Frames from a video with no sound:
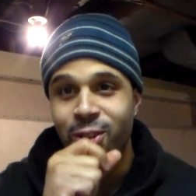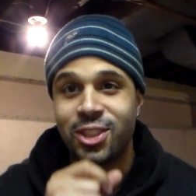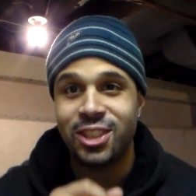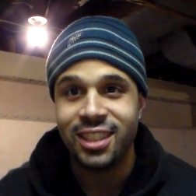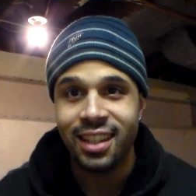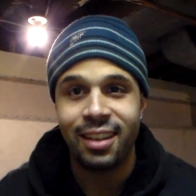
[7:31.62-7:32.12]
Oh
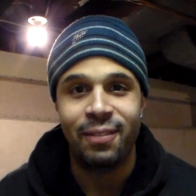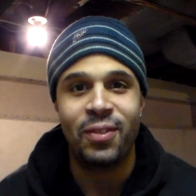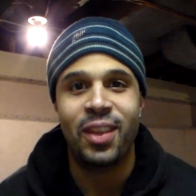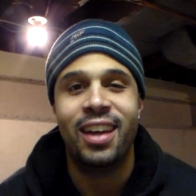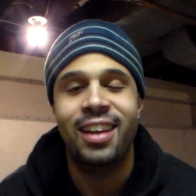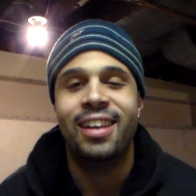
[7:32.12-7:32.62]

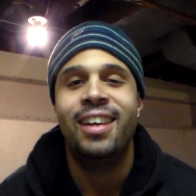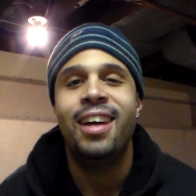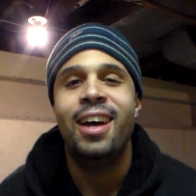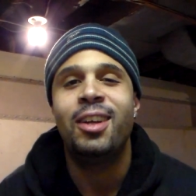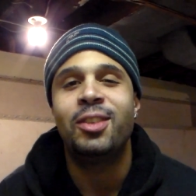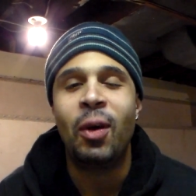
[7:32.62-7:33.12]
shit!
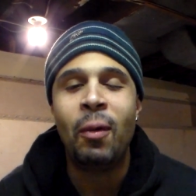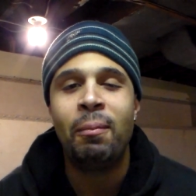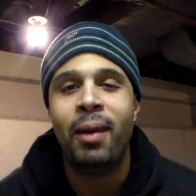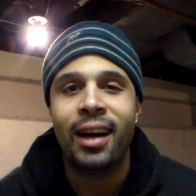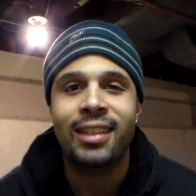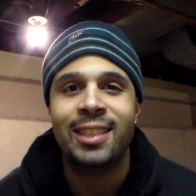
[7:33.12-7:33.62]
Don't
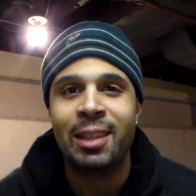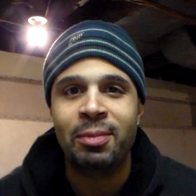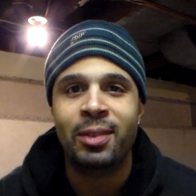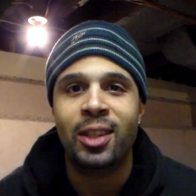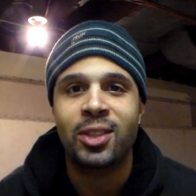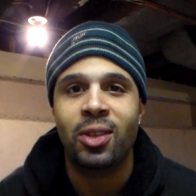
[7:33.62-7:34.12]
buy
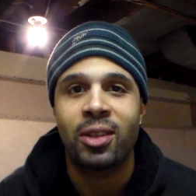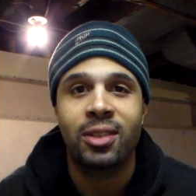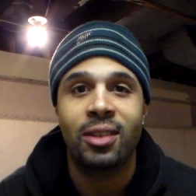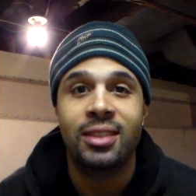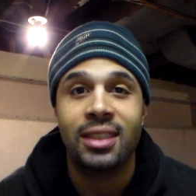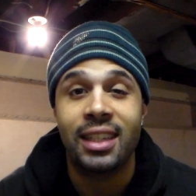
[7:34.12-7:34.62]
something that starts
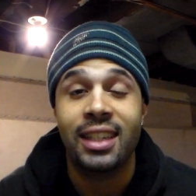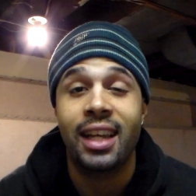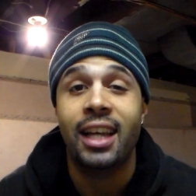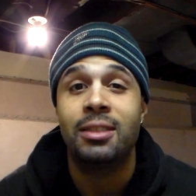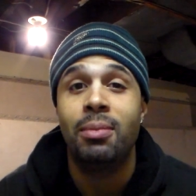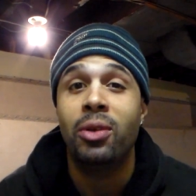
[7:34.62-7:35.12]
out saying it
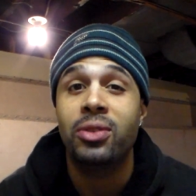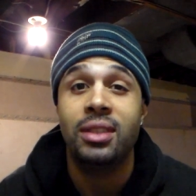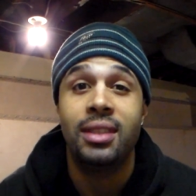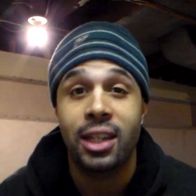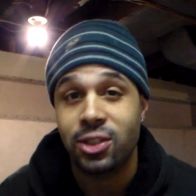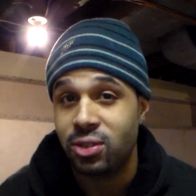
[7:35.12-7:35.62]
has
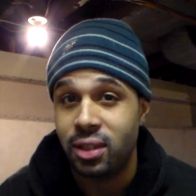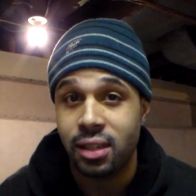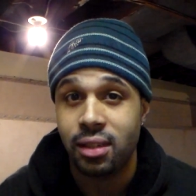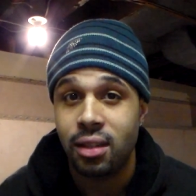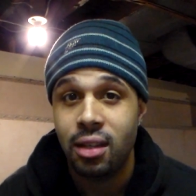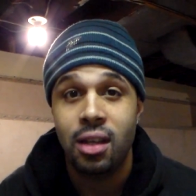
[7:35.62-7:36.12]
maltodextrin
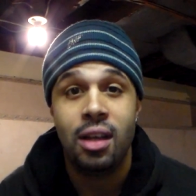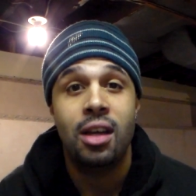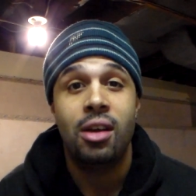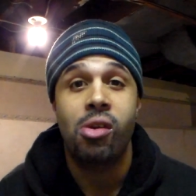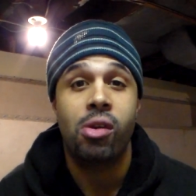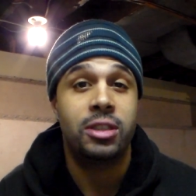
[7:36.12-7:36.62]
in it
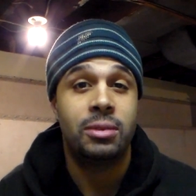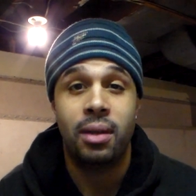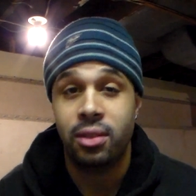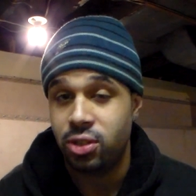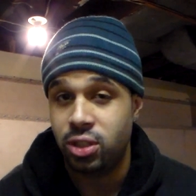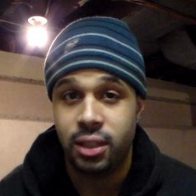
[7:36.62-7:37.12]
or some
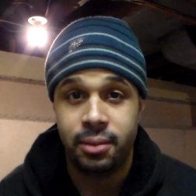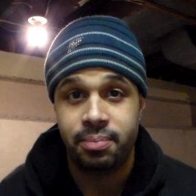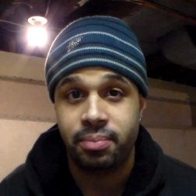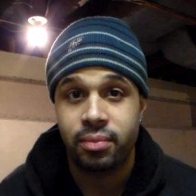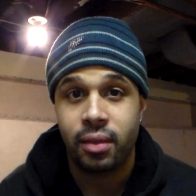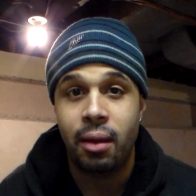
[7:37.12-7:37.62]
other shit.
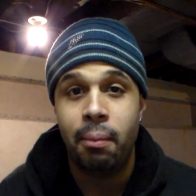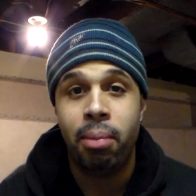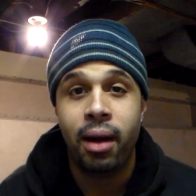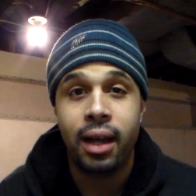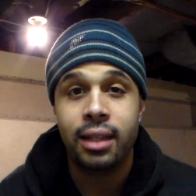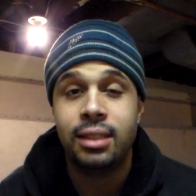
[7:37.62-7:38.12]

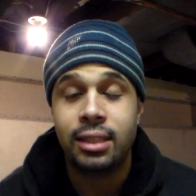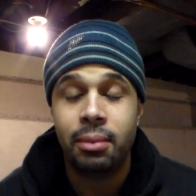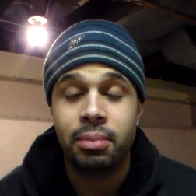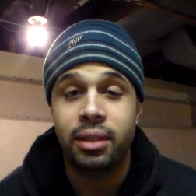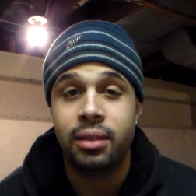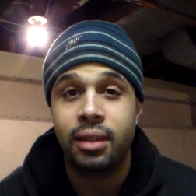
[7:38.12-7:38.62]
Buy
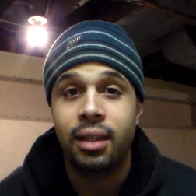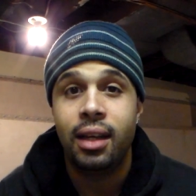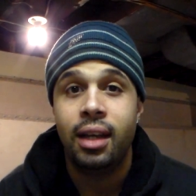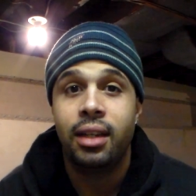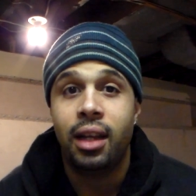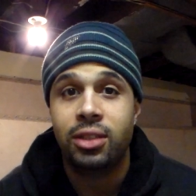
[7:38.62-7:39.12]
something
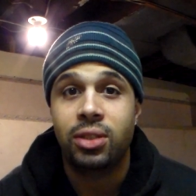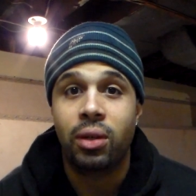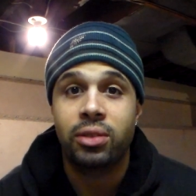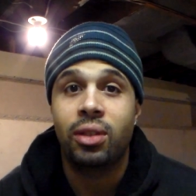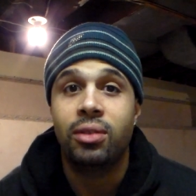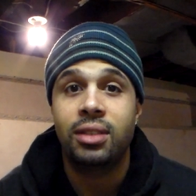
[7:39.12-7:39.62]
that
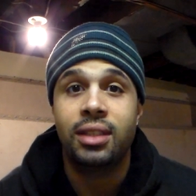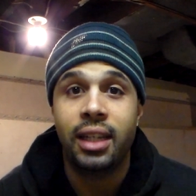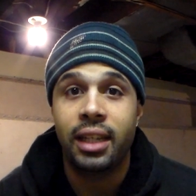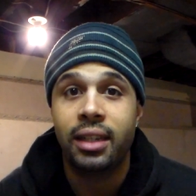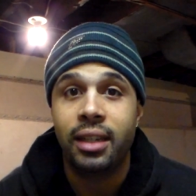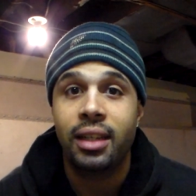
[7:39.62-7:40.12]
starts out
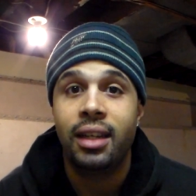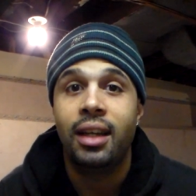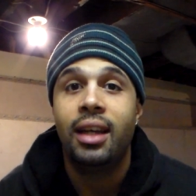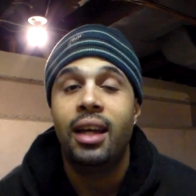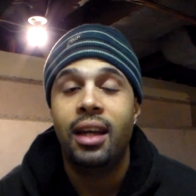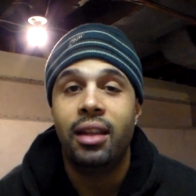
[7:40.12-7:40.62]
saying
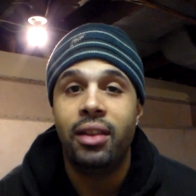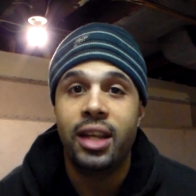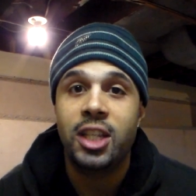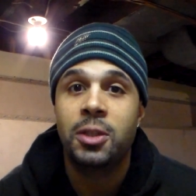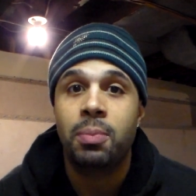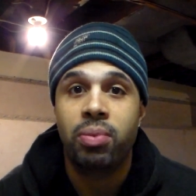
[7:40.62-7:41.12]

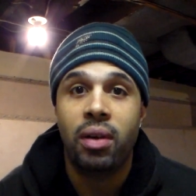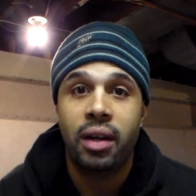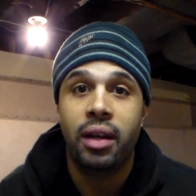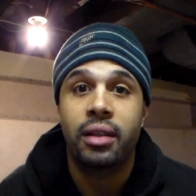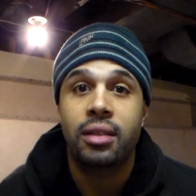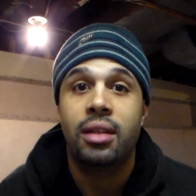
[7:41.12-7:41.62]
this
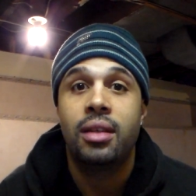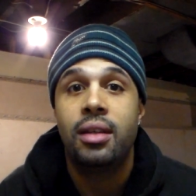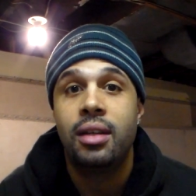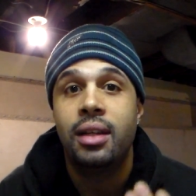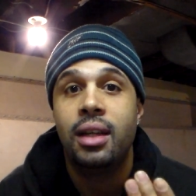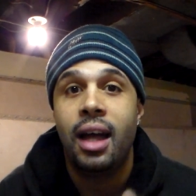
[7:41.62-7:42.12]
product
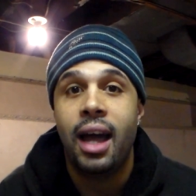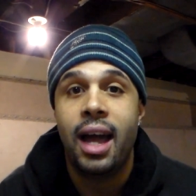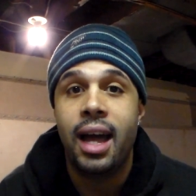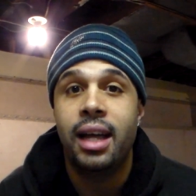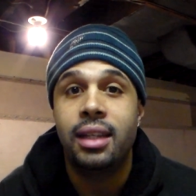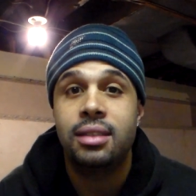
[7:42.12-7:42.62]

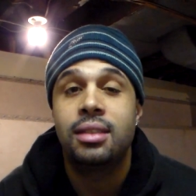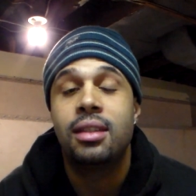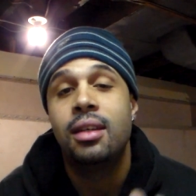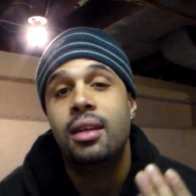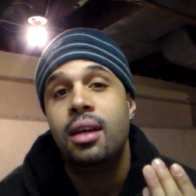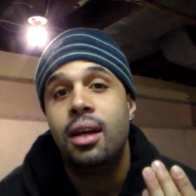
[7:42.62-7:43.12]
has
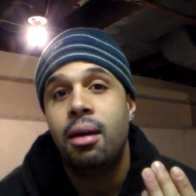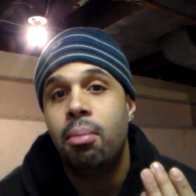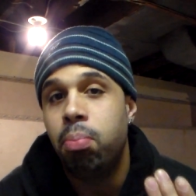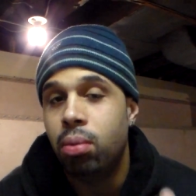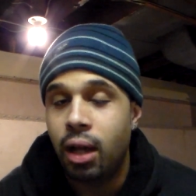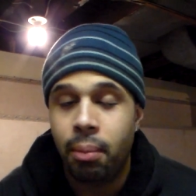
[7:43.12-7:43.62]

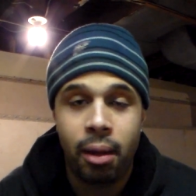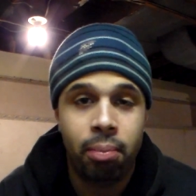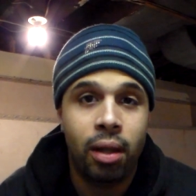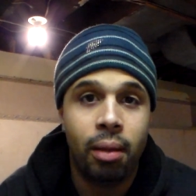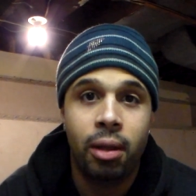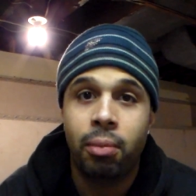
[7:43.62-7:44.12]
blah blah
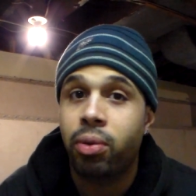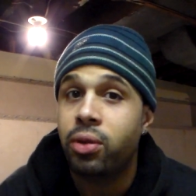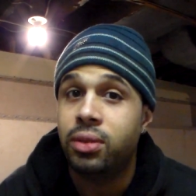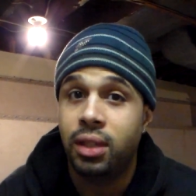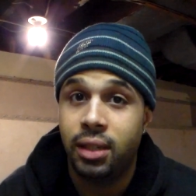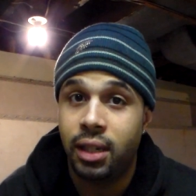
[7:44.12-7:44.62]
blah blah
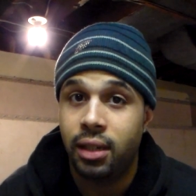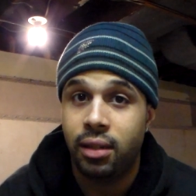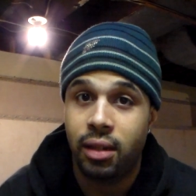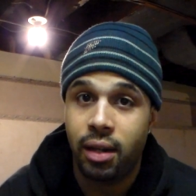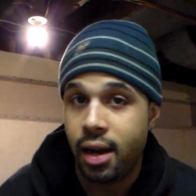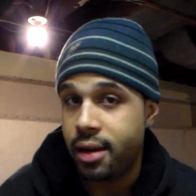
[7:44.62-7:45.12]
protein in it.
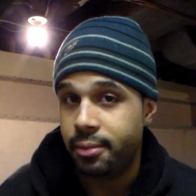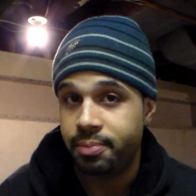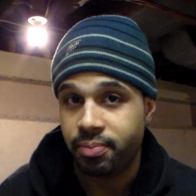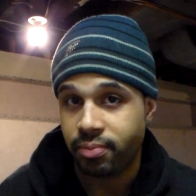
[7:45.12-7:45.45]
All right.